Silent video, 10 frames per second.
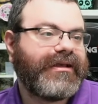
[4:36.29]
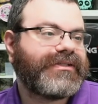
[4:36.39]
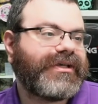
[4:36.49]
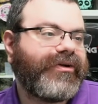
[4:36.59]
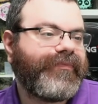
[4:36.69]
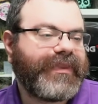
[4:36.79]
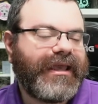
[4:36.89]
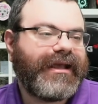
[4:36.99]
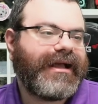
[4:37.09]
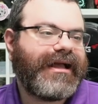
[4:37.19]
So
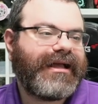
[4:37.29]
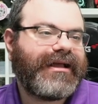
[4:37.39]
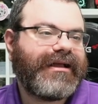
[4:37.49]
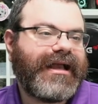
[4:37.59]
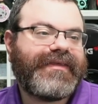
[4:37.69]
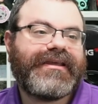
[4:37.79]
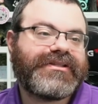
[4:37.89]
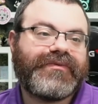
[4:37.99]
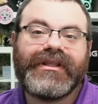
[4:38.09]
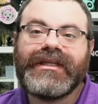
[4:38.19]
uh, I think
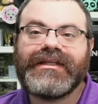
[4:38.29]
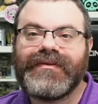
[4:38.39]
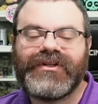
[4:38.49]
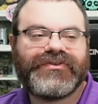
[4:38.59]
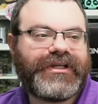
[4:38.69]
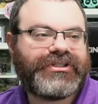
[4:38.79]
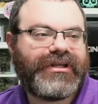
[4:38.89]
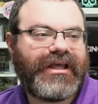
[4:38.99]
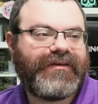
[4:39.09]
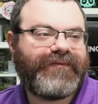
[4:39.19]
that's a really neat
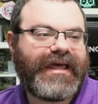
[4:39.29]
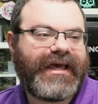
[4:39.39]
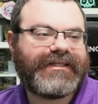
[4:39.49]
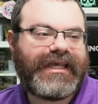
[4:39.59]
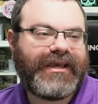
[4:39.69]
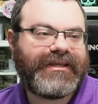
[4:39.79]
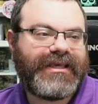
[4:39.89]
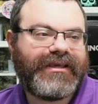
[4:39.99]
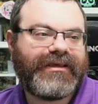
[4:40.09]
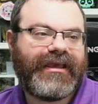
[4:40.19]
demonstration of that
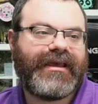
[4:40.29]
technique